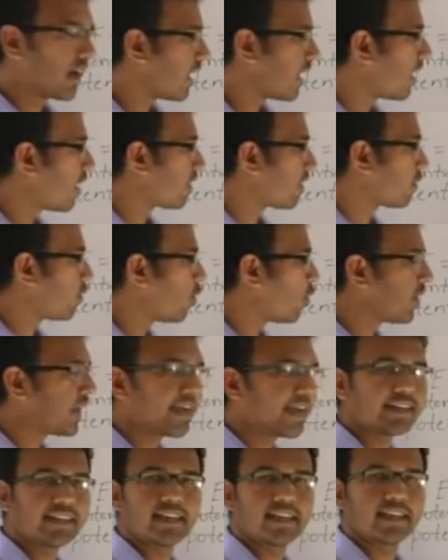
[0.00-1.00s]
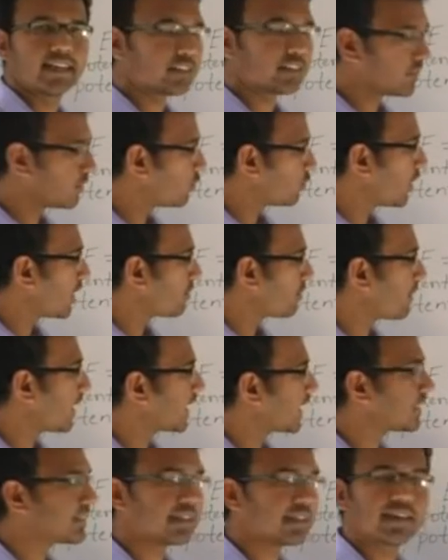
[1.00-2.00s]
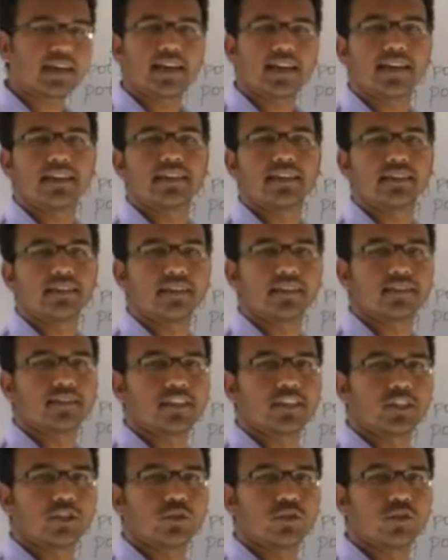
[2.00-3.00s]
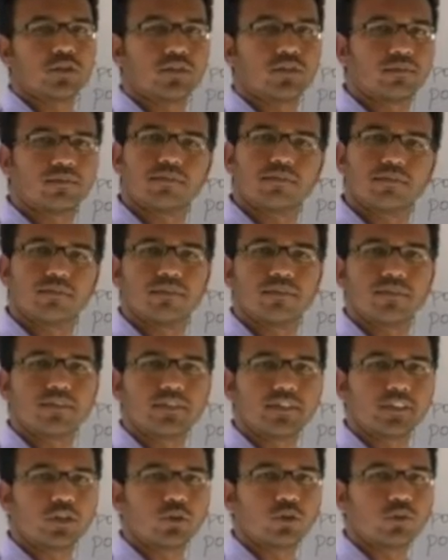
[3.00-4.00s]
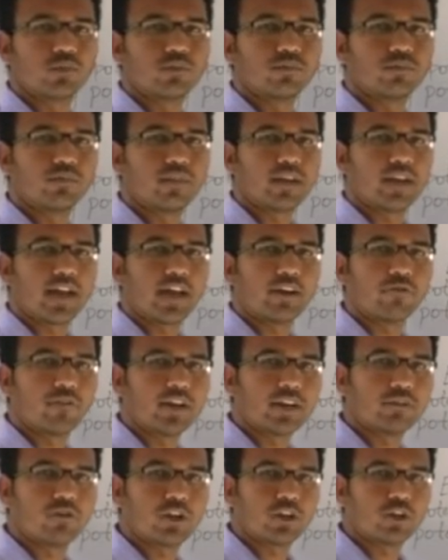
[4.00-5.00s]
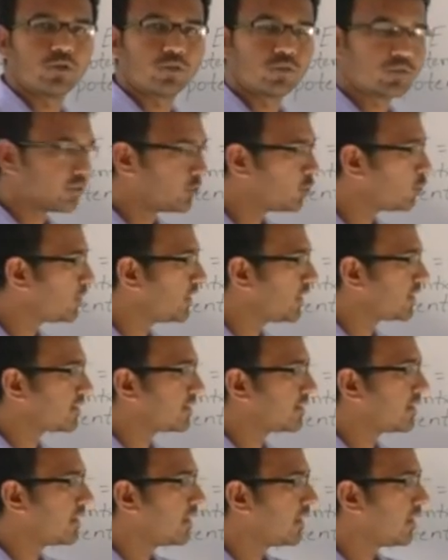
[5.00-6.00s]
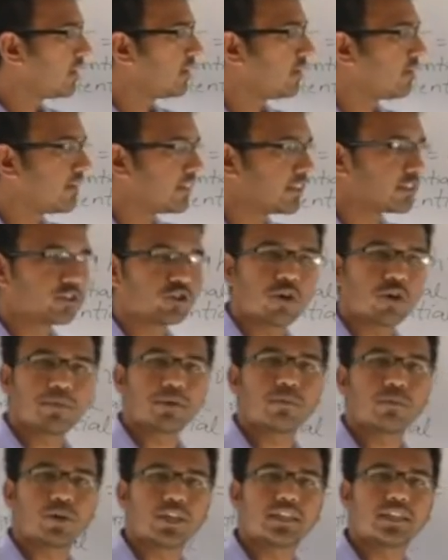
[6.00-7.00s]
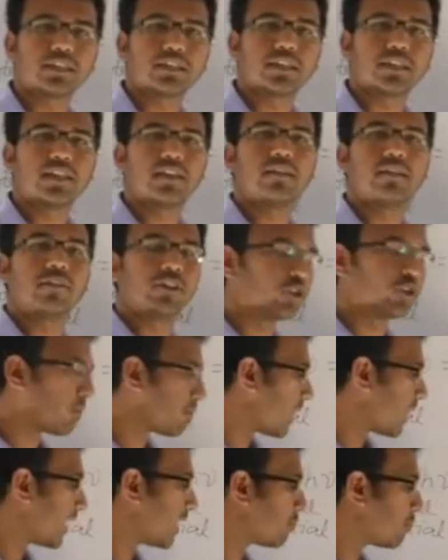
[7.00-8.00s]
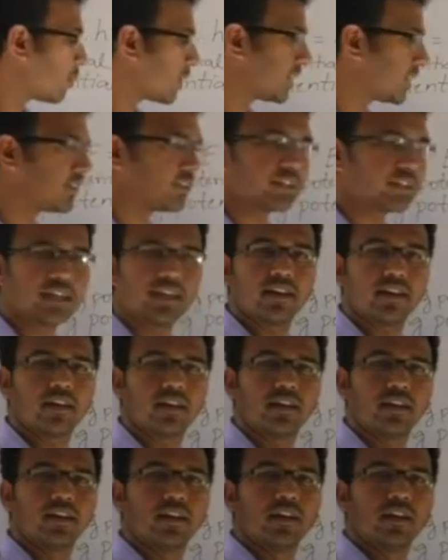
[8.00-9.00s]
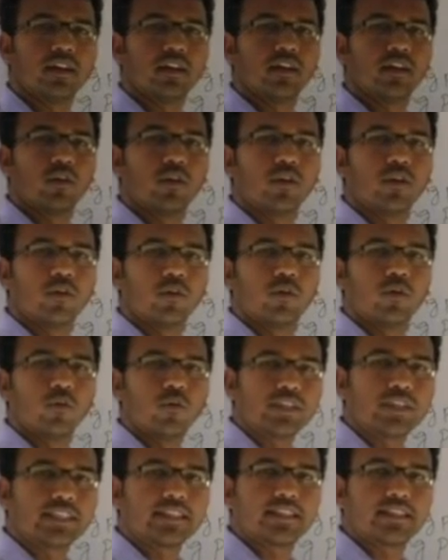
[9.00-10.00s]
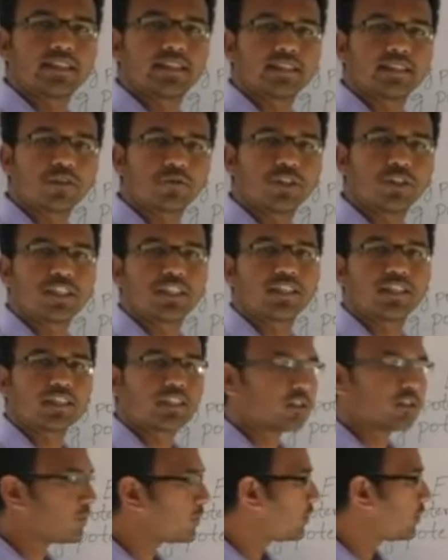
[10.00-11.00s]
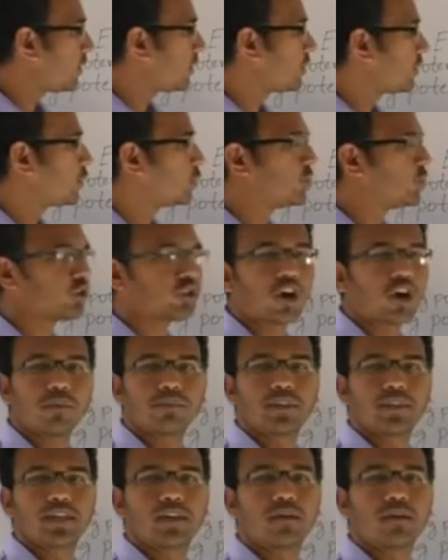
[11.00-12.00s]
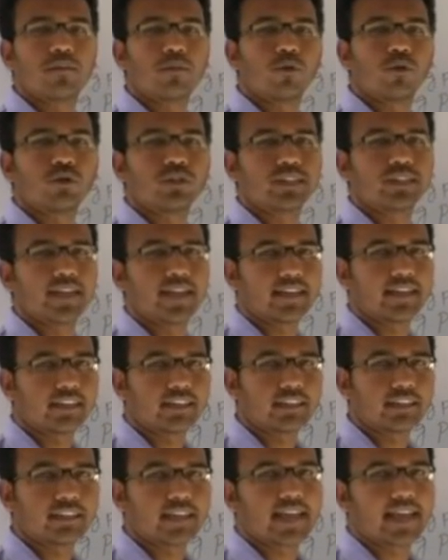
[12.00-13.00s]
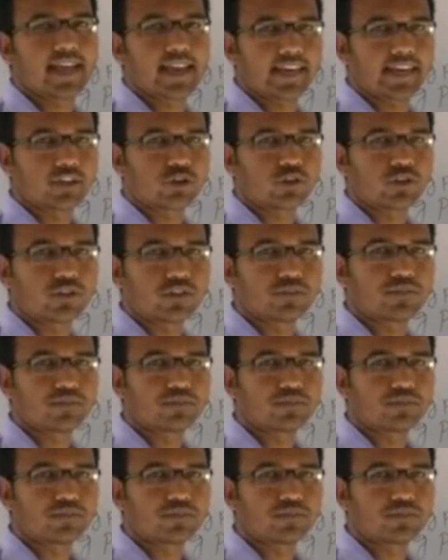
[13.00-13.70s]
Our whole idea is we are making the current in the circuit zero. And when will you do this? When the stopping potential, when you apply a potential which is sufficient enough to stop the most energetic electron.